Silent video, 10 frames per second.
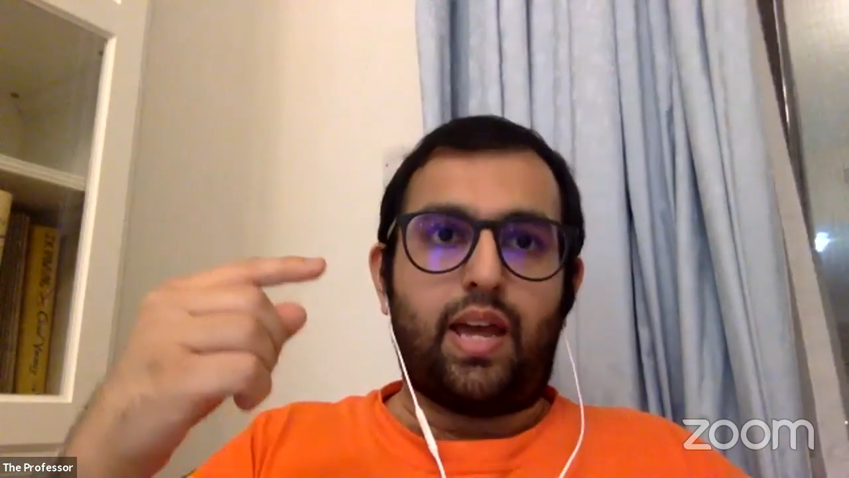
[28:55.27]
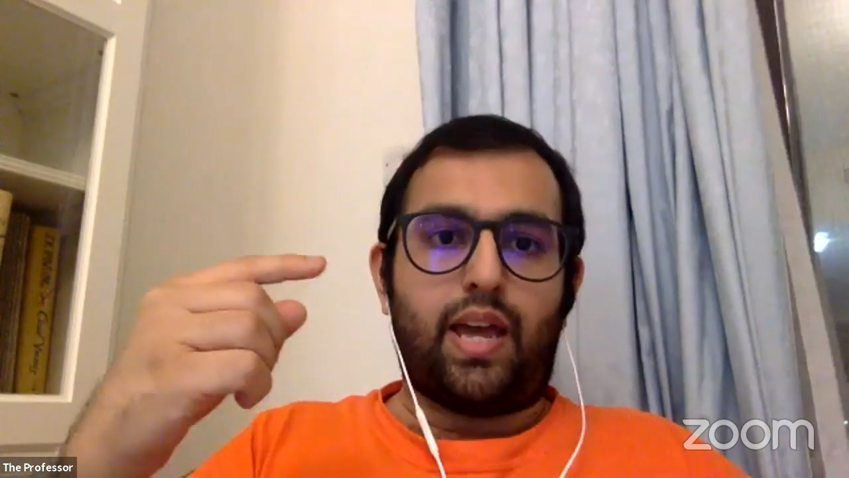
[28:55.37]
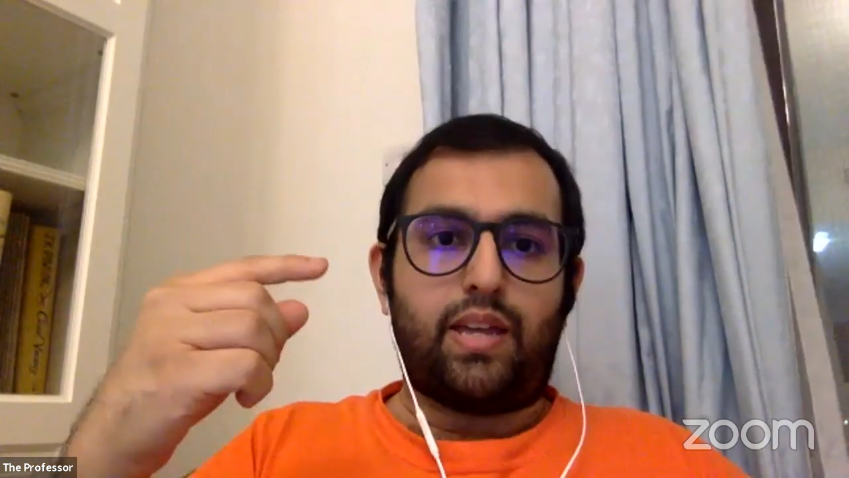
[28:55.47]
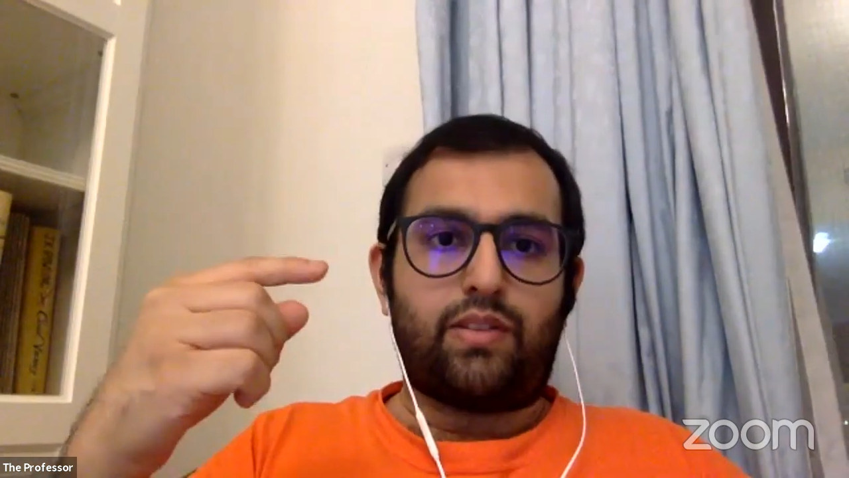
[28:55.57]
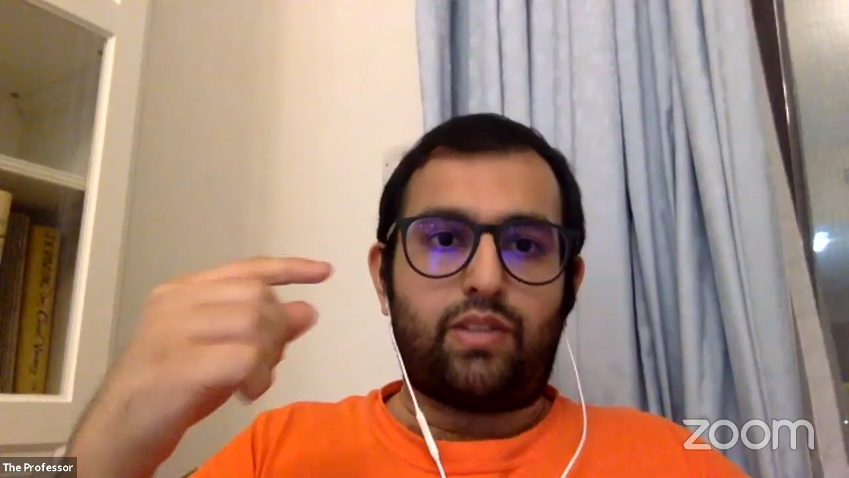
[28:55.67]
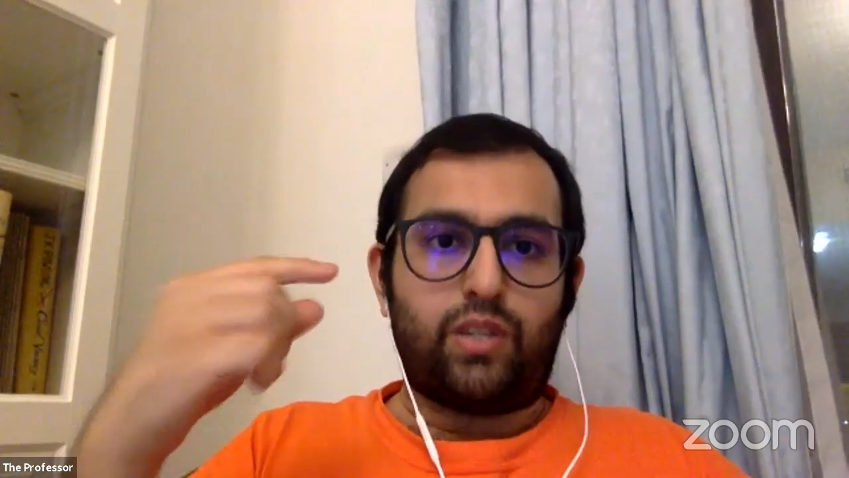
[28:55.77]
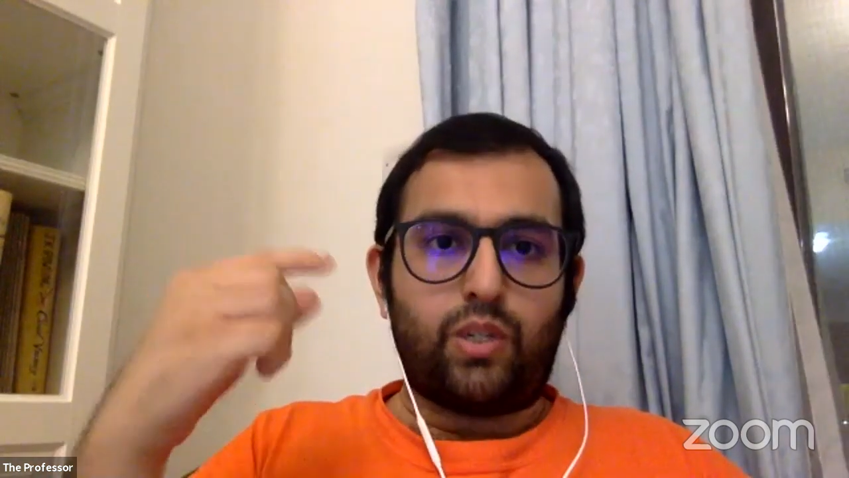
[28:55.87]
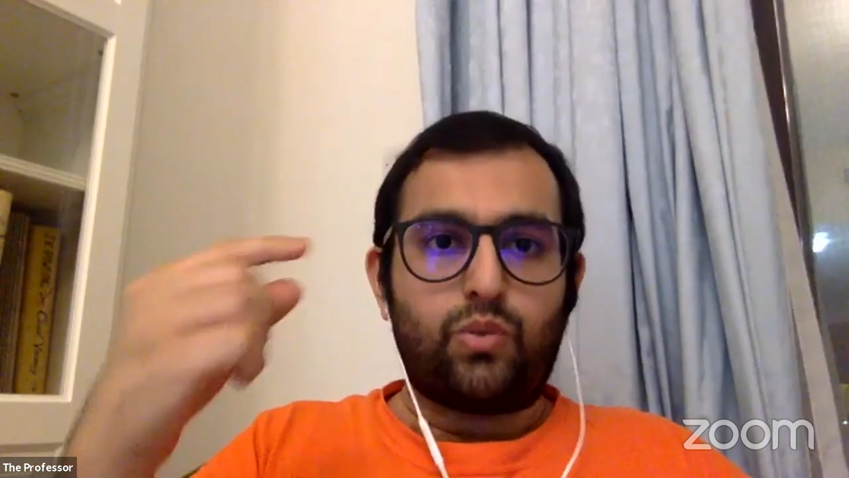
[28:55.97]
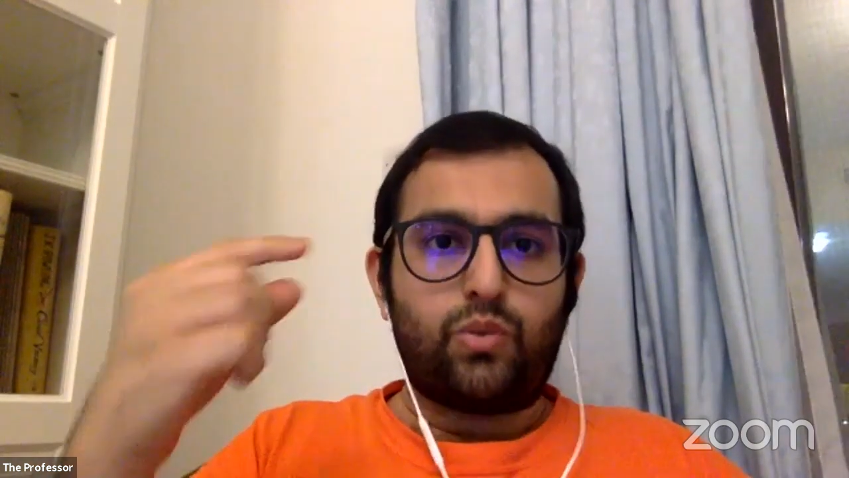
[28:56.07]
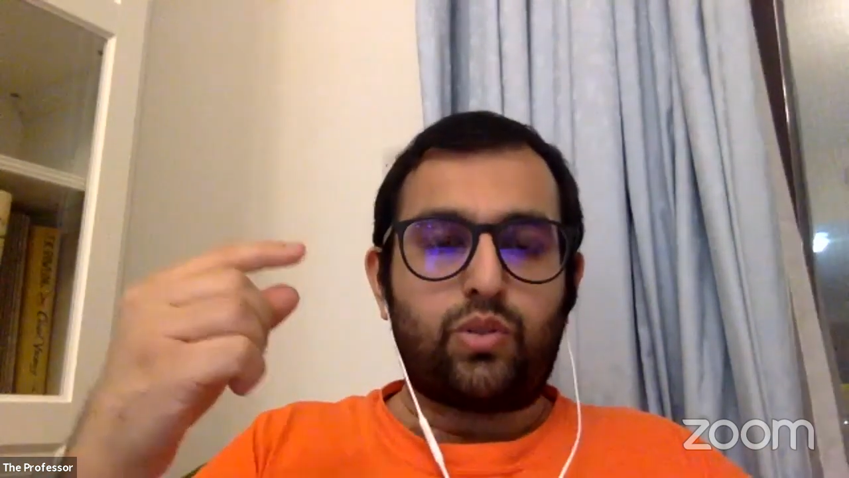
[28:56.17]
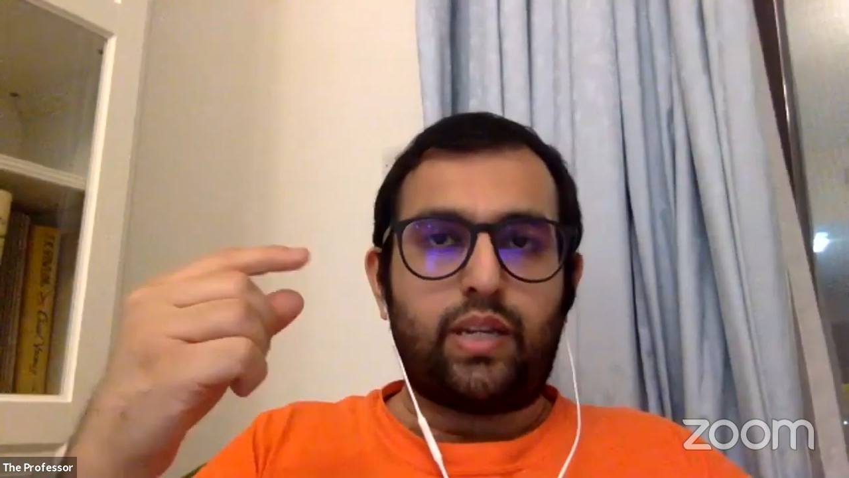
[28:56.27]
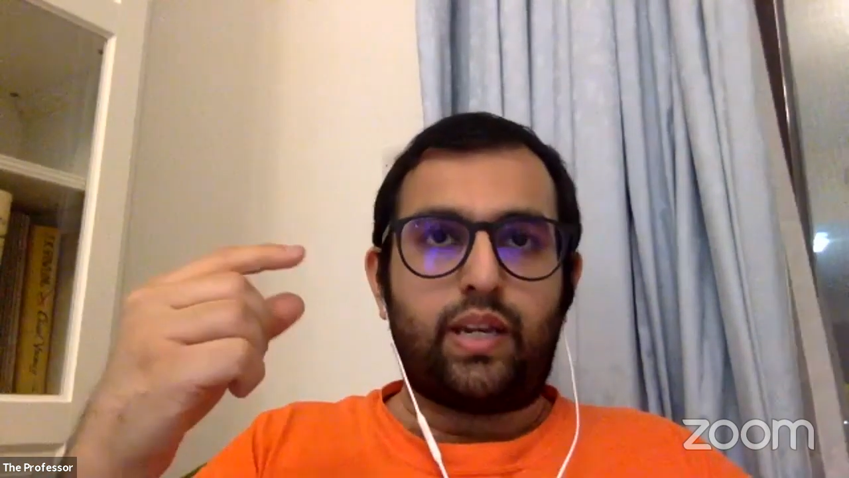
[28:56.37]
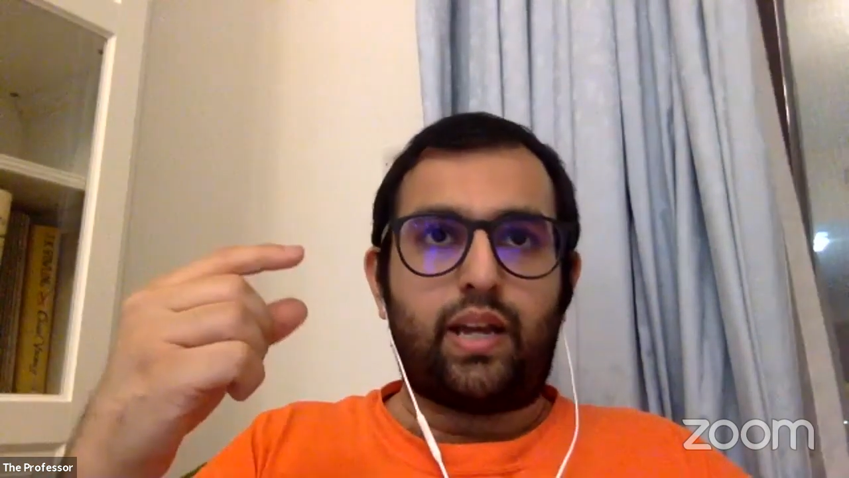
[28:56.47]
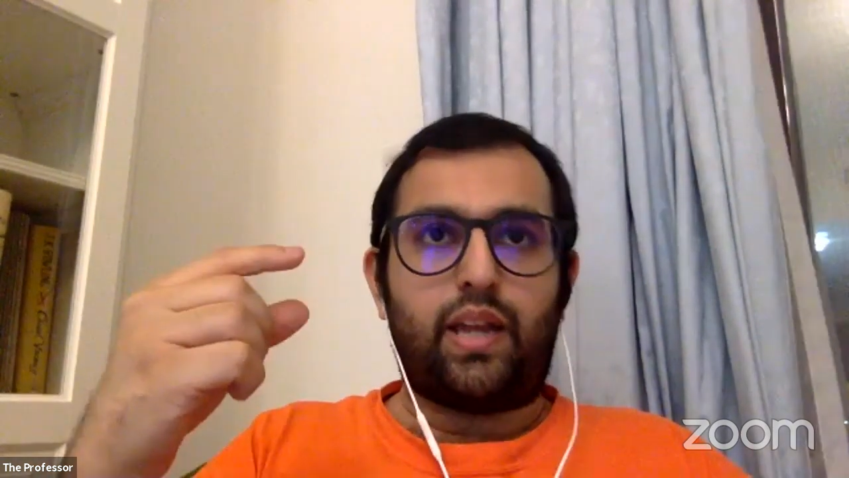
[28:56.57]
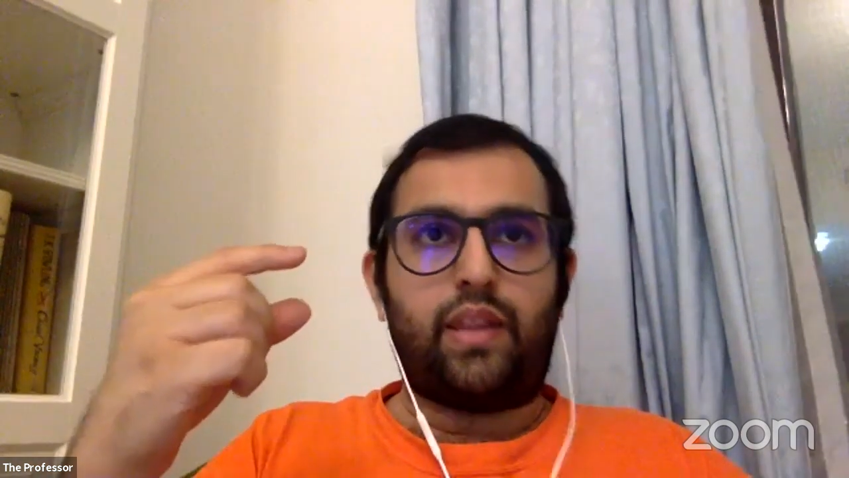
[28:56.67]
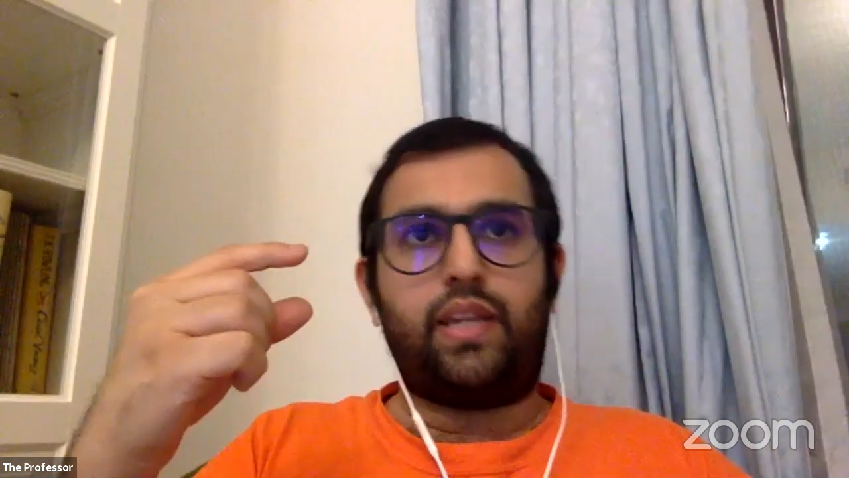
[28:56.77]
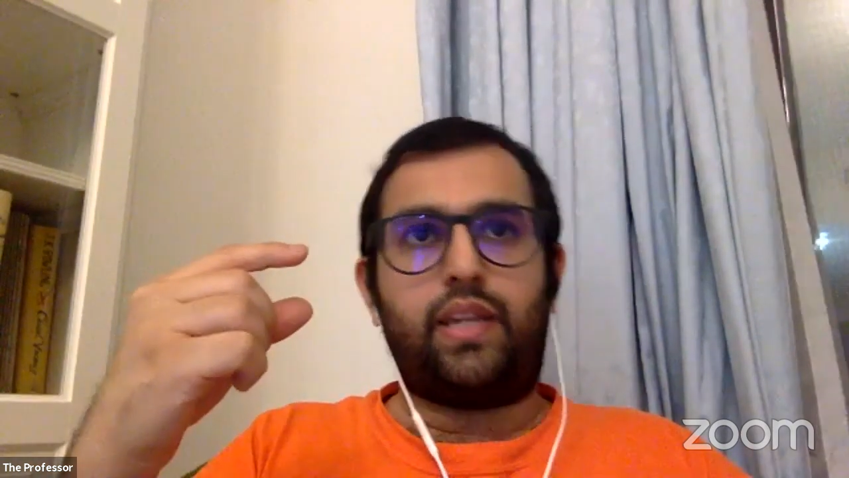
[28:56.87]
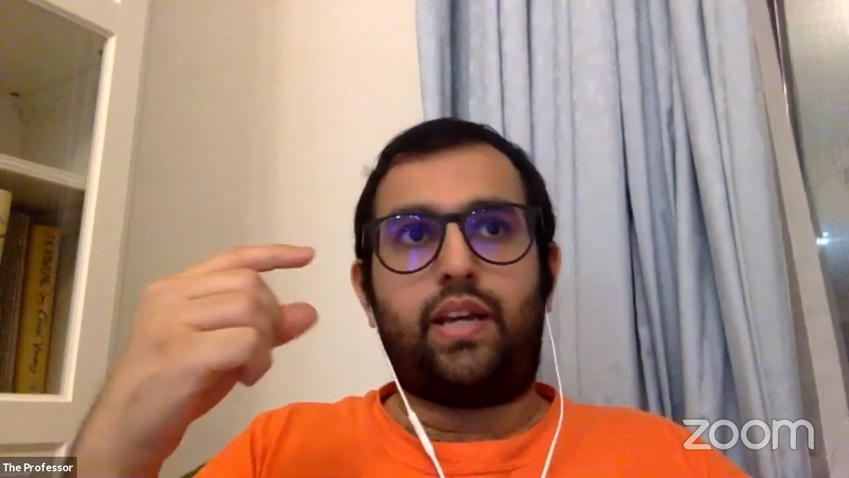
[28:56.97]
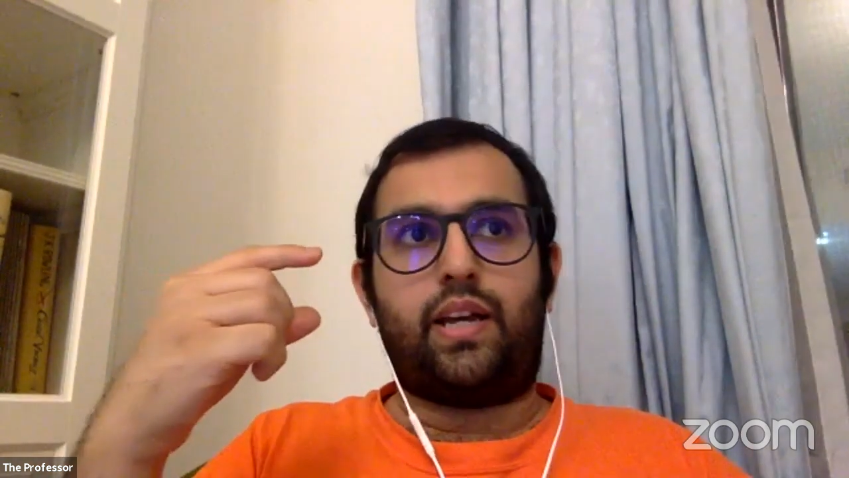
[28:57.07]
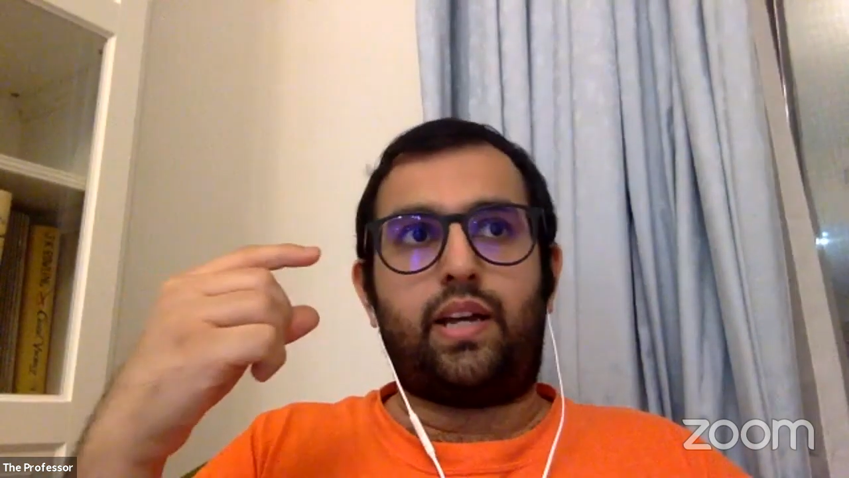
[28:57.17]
is using the